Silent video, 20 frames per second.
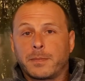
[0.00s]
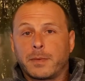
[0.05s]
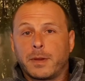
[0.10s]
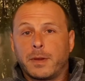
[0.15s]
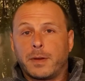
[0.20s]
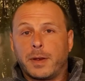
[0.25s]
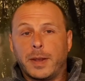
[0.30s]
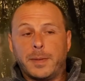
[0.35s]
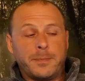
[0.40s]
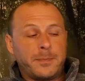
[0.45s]
All
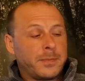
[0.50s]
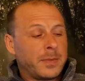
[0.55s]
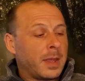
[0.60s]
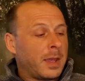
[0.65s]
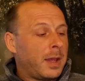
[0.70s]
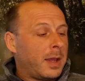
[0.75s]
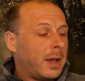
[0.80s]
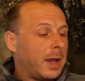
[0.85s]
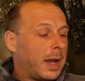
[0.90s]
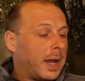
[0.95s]
right.
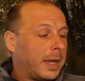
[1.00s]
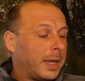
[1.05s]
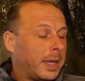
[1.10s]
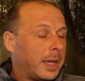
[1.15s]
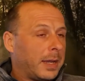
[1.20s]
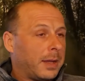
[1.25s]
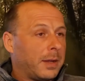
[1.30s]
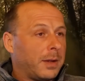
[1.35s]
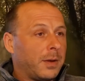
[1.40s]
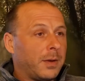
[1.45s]
I
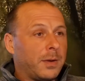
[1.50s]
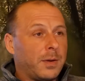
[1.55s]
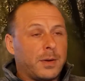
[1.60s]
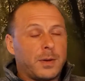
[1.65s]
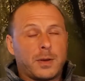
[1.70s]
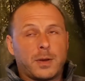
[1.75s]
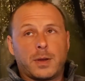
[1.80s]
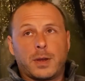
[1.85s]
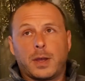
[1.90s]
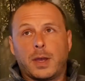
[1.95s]
get
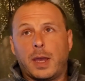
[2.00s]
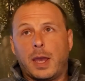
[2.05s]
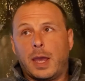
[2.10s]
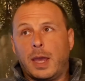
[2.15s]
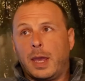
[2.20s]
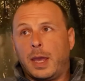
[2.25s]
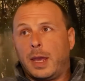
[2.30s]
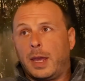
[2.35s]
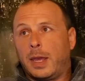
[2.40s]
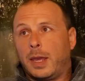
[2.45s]

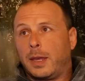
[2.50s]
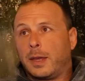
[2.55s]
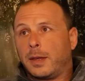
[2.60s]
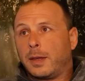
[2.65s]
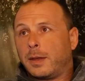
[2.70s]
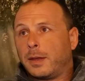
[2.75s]
a